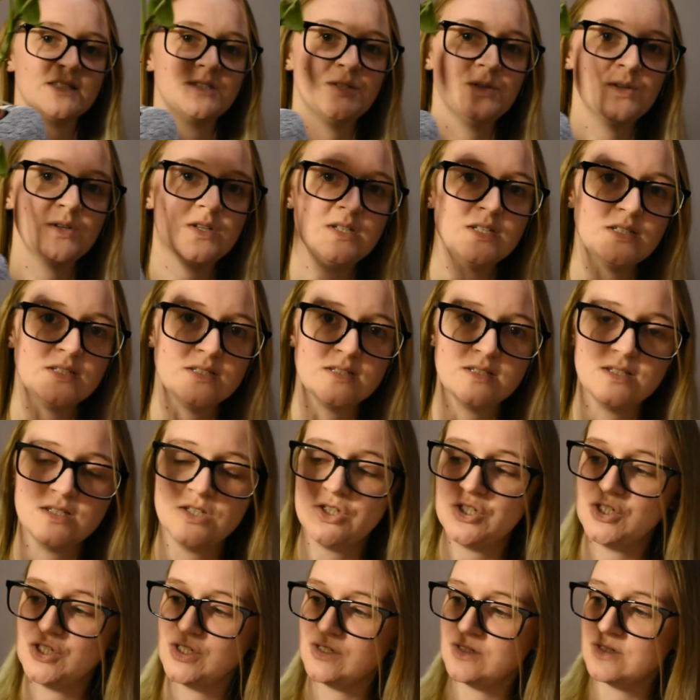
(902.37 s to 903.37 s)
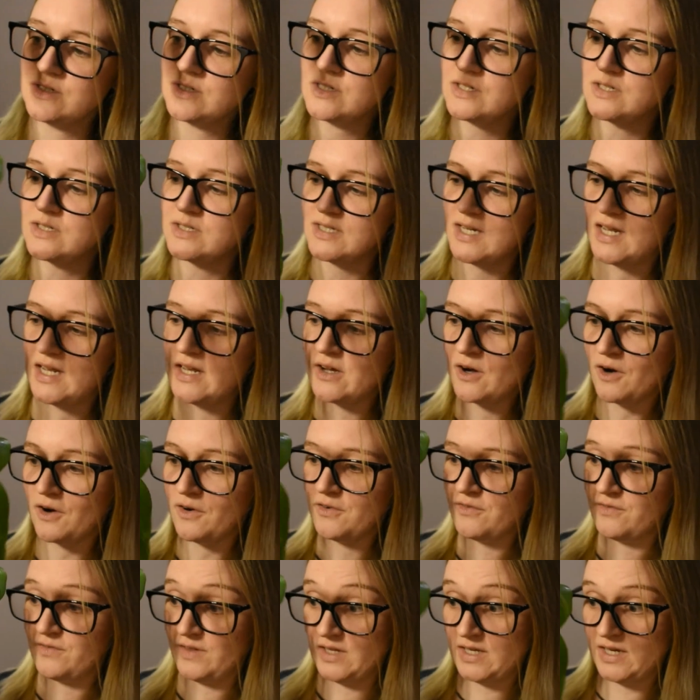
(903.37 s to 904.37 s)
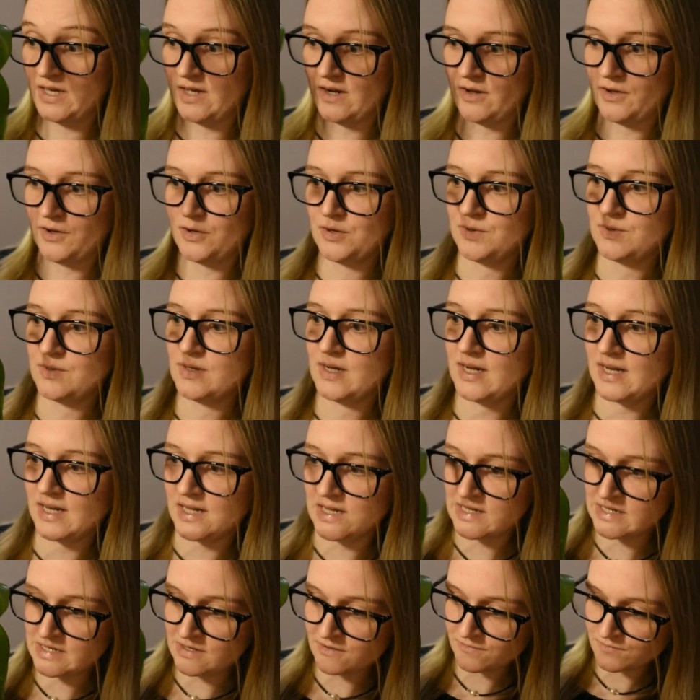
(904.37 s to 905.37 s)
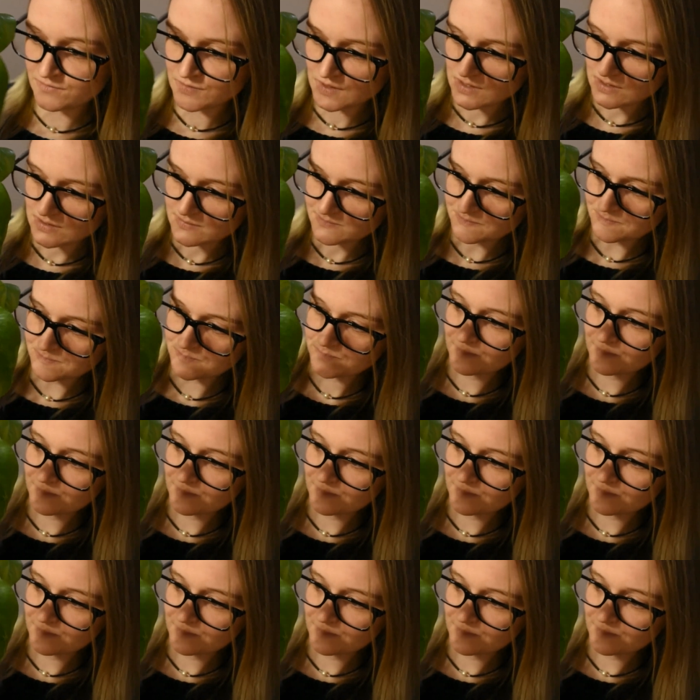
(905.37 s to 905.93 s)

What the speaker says: I took a decision to take off the yellow leaves,